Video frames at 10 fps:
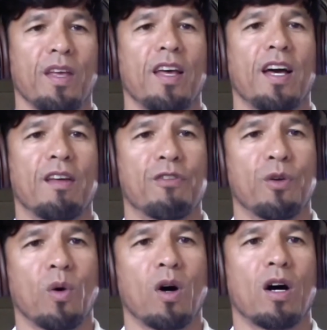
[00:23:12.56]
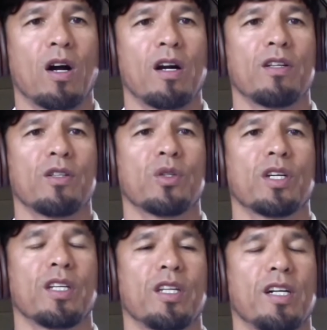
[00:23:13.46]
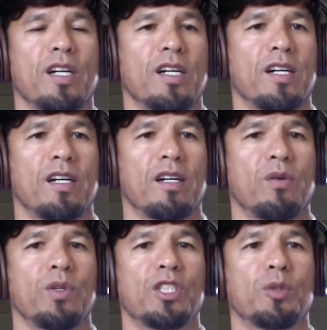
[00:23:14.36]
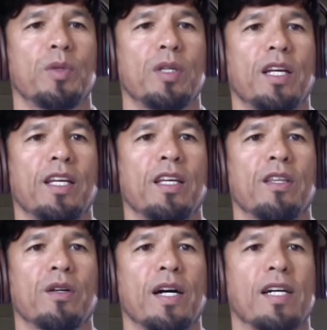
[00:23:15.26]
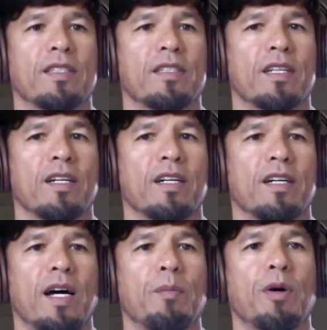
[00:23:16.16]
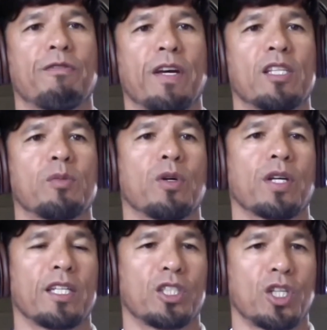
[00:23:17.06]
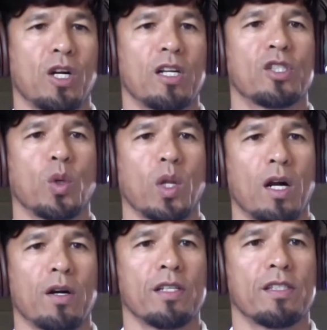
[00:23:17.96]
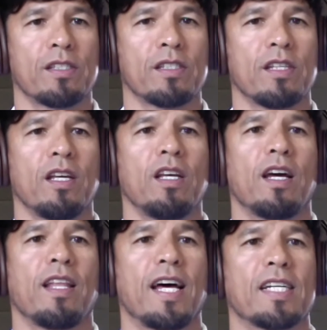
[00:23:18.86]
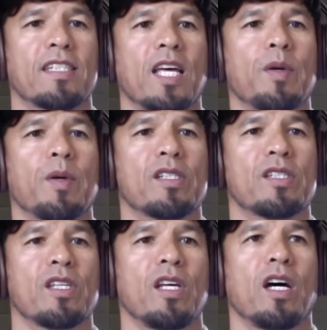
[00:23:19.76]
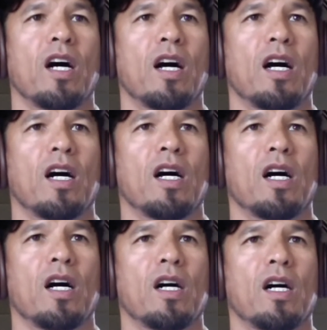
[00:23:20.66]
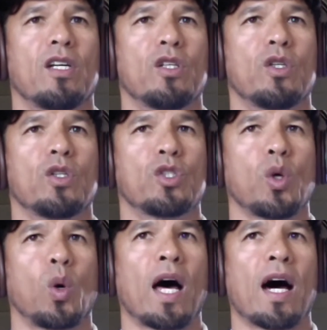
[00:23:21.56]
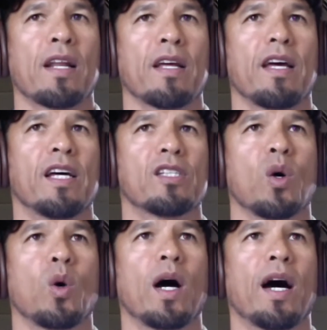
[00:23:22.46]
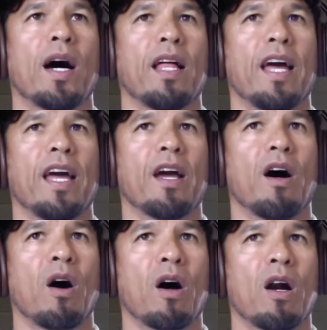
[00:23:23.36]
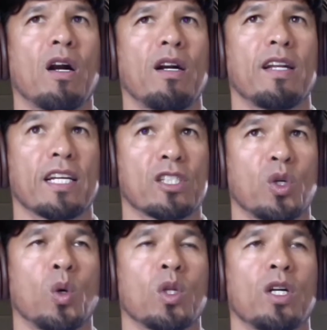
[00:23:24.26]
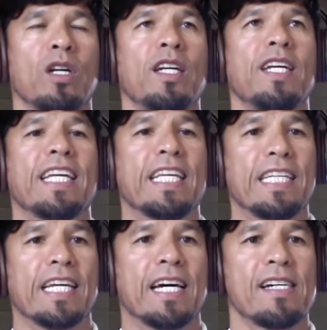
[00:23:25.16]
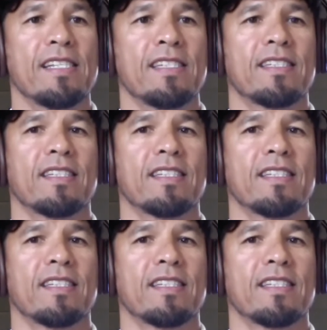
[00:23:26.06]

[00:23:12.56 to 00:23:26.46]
And if you are, you can uh, reach me either at, uh, I'm on Facebook at Charlie Solaris. The last name is uh, Solar, S O L A R, like solar, E S.